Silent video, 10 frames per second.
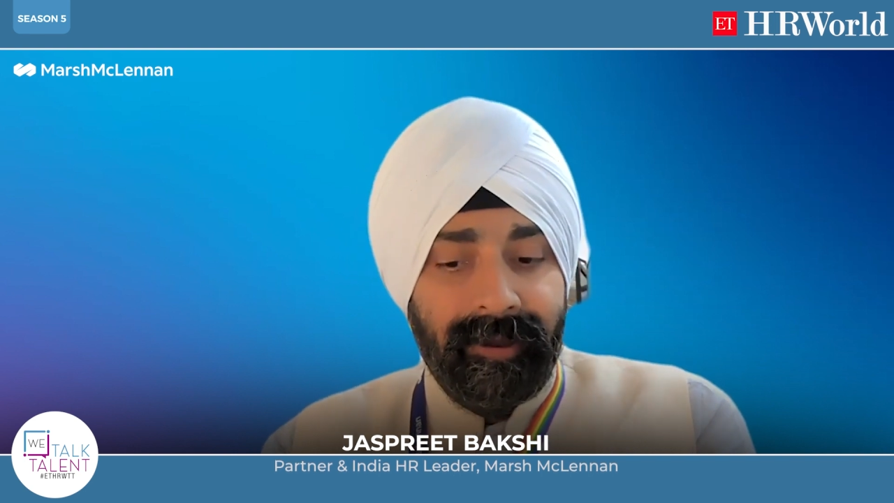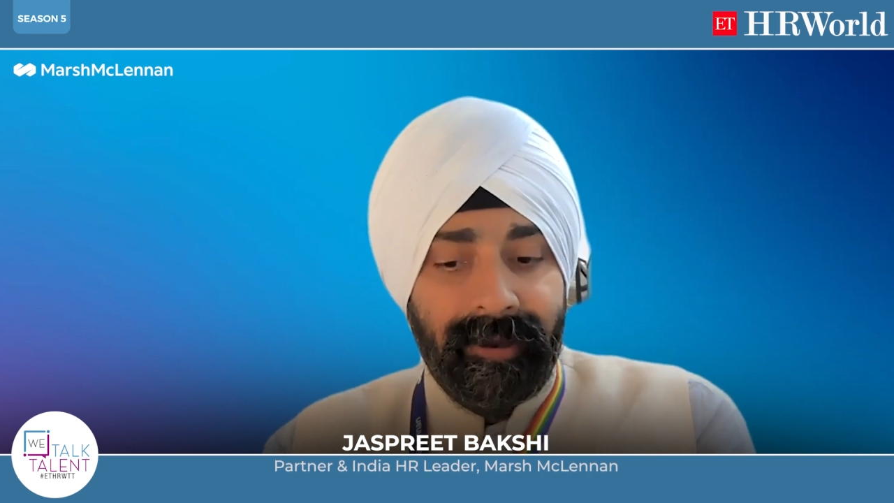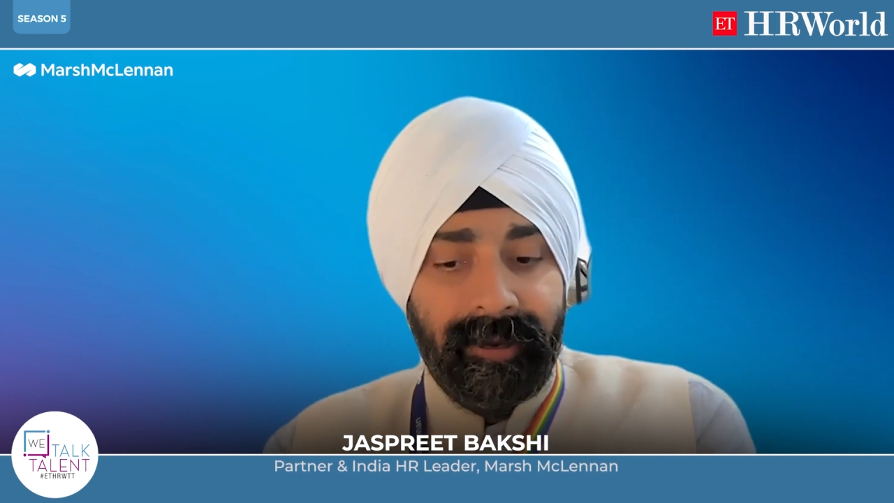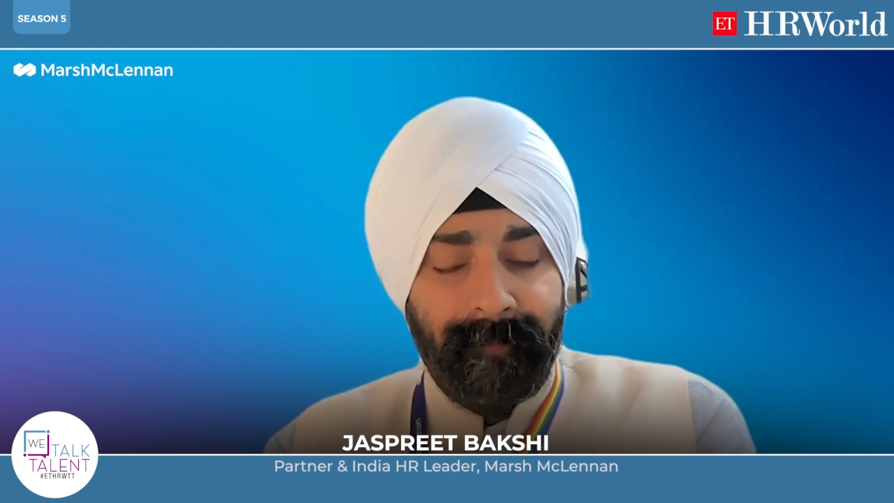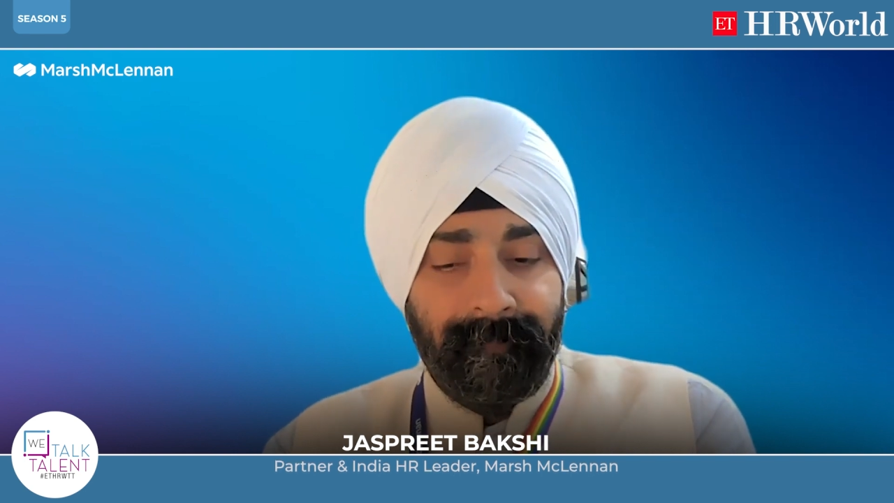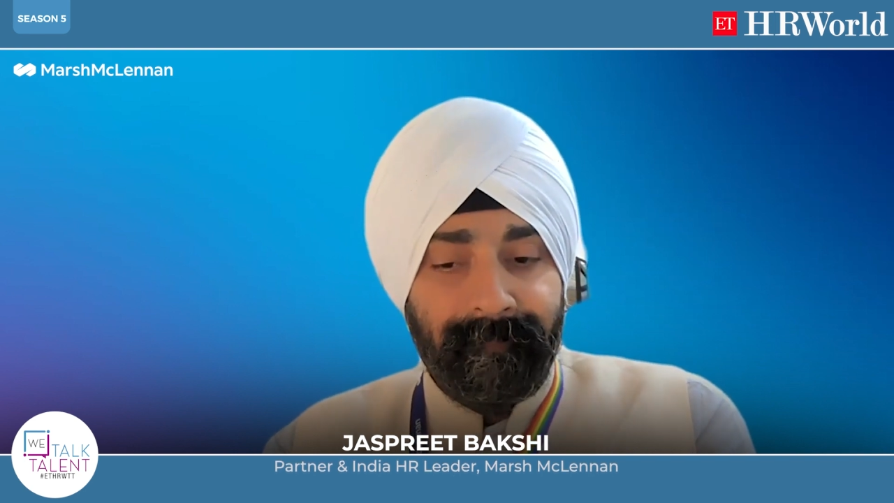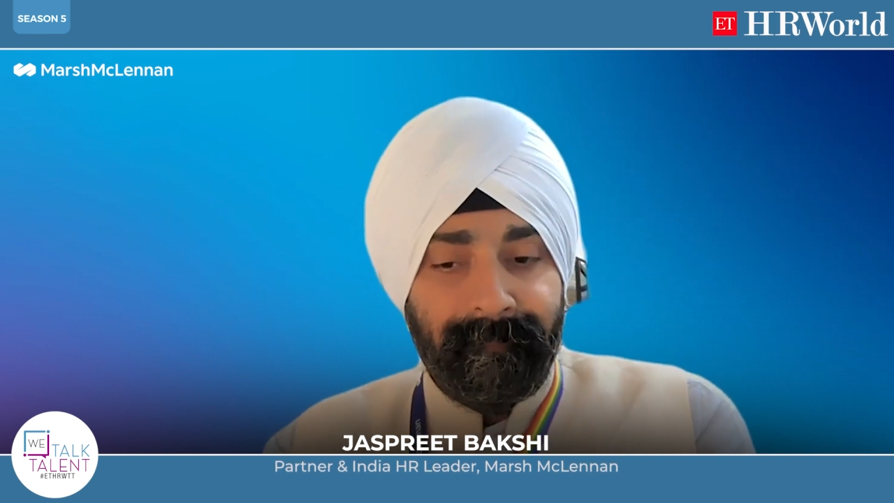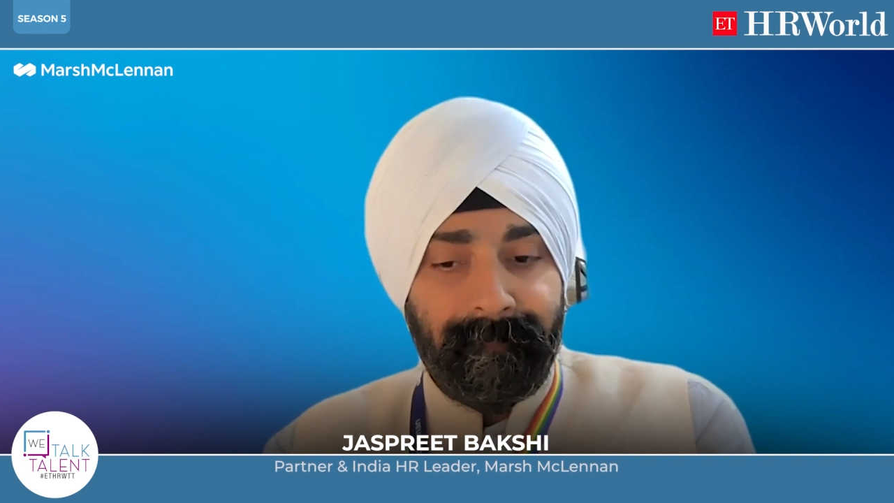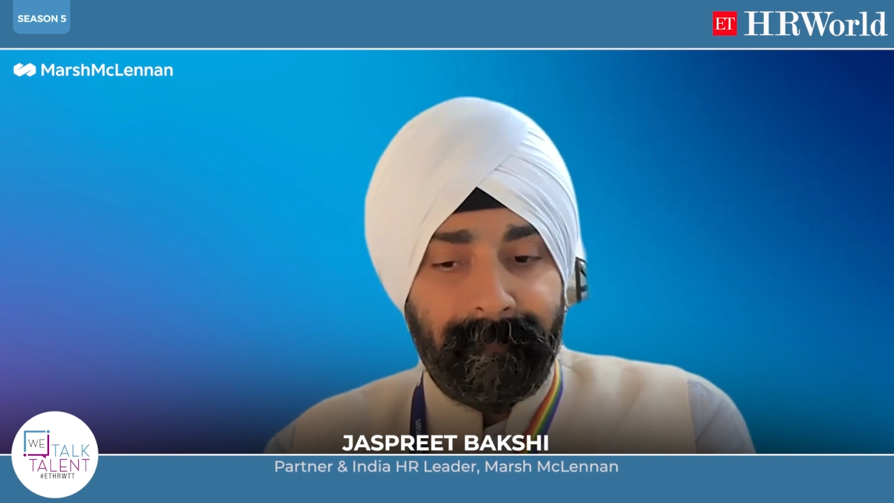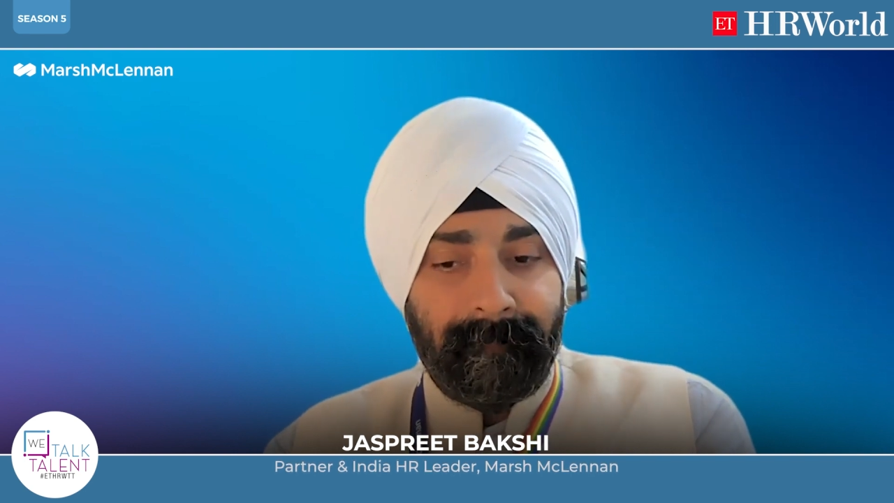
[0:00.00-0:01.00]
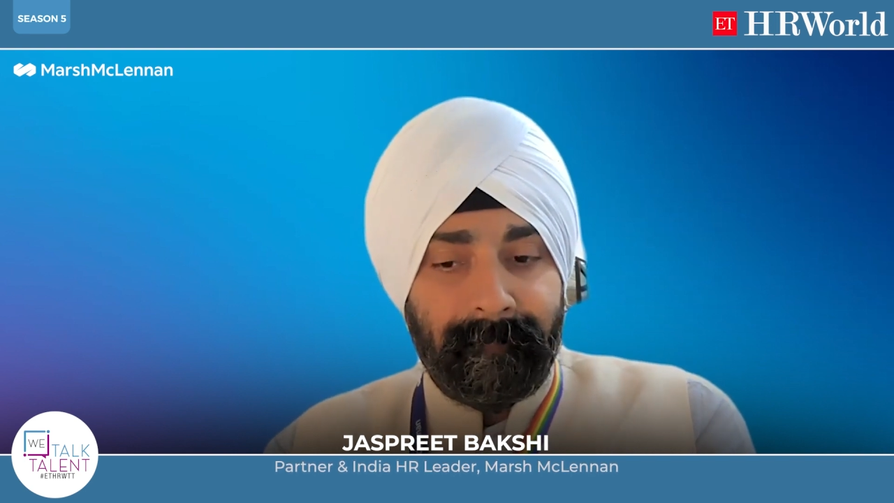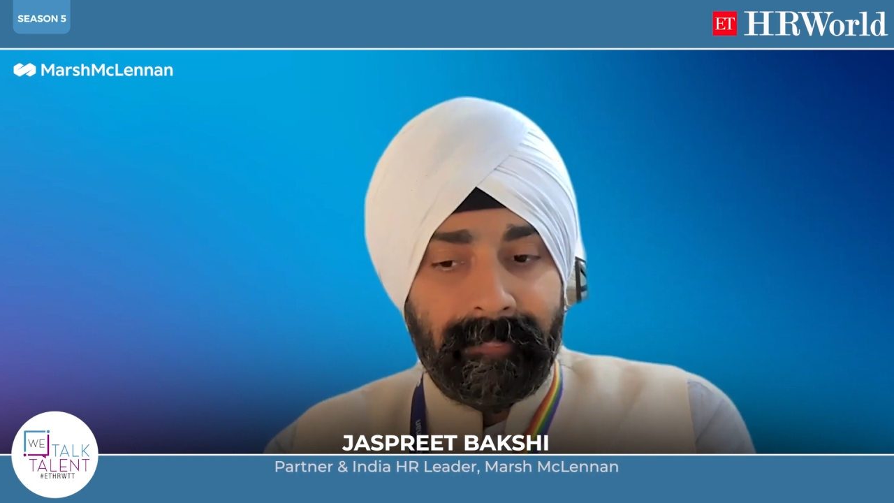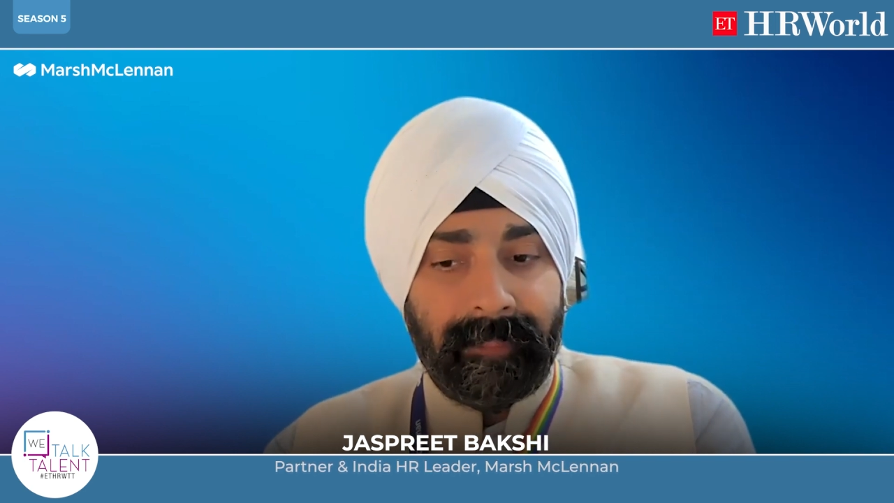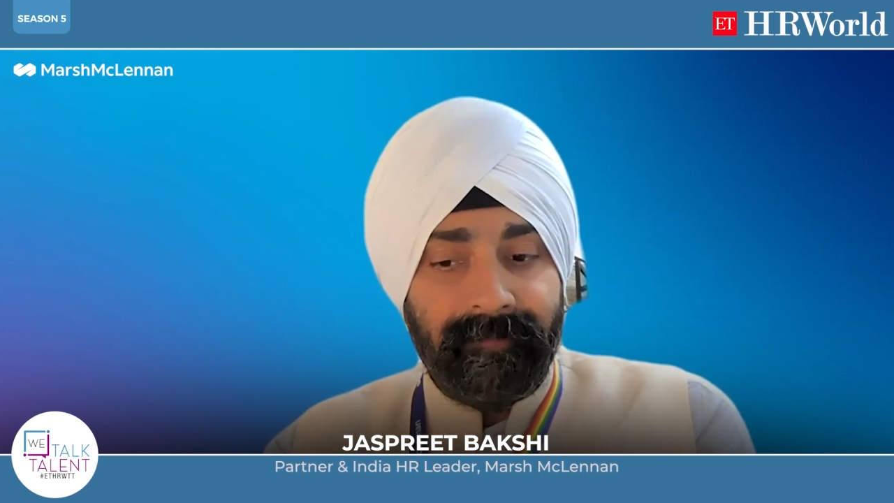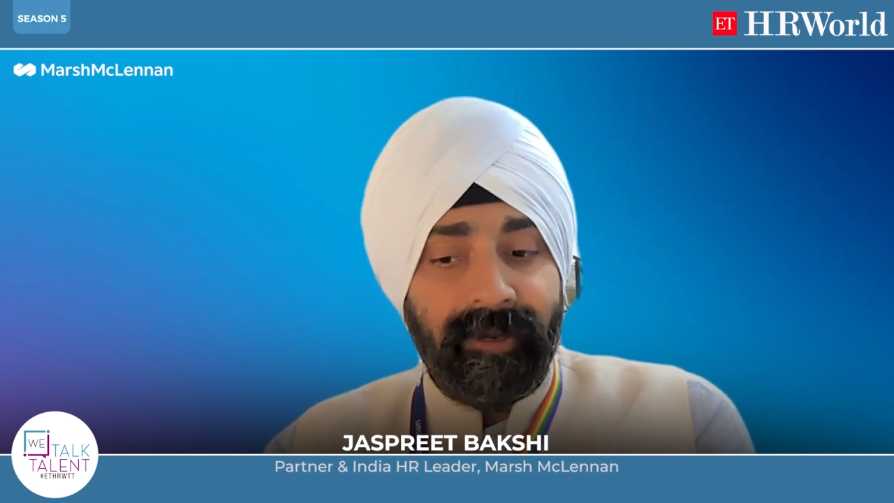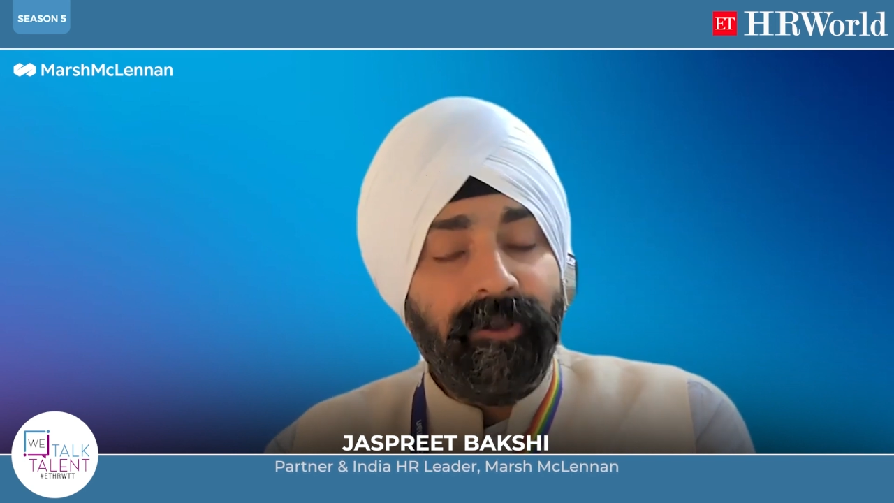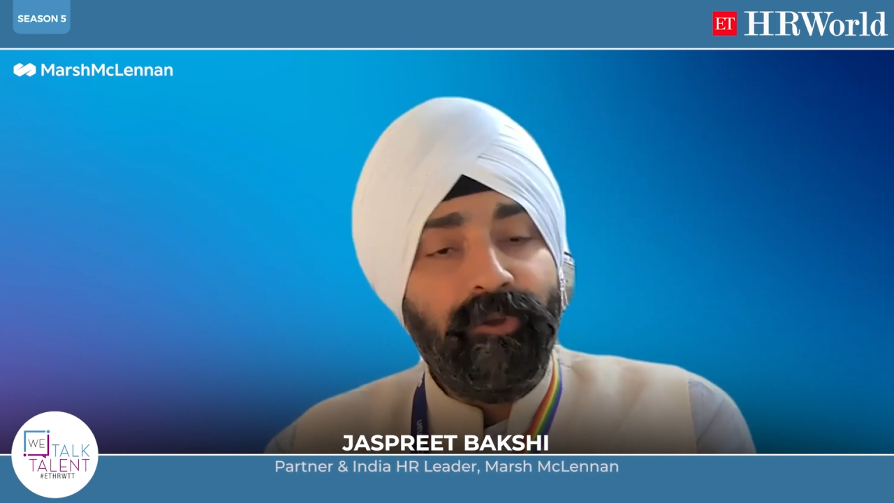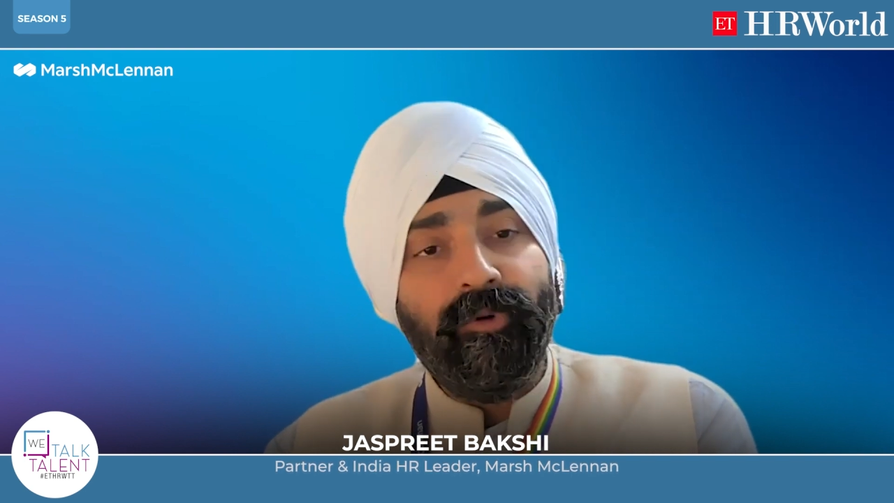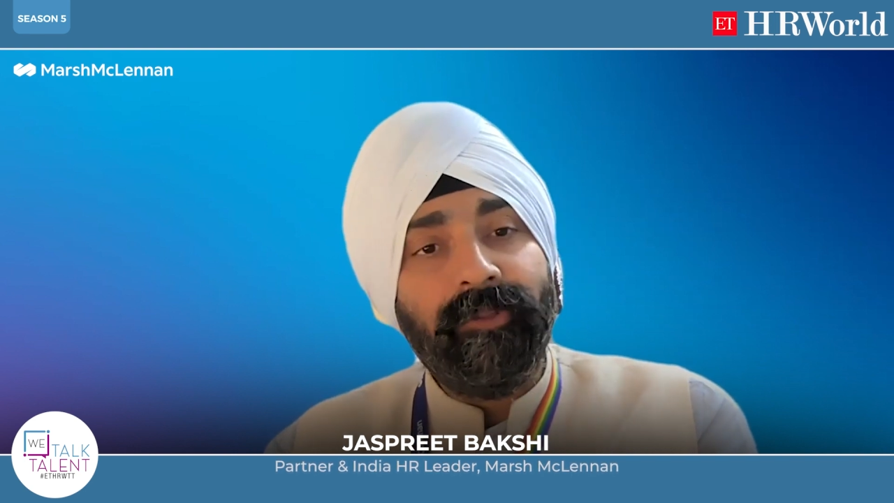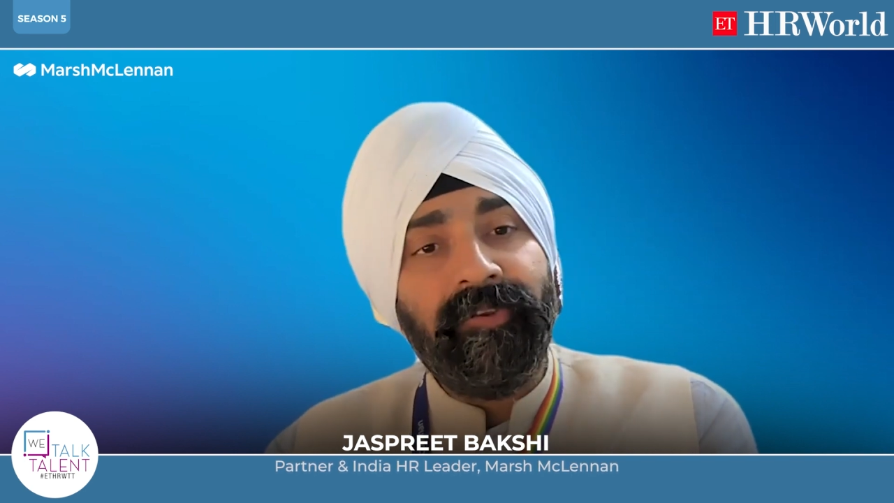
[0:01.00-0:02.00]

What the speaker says: Uh, there are 2 or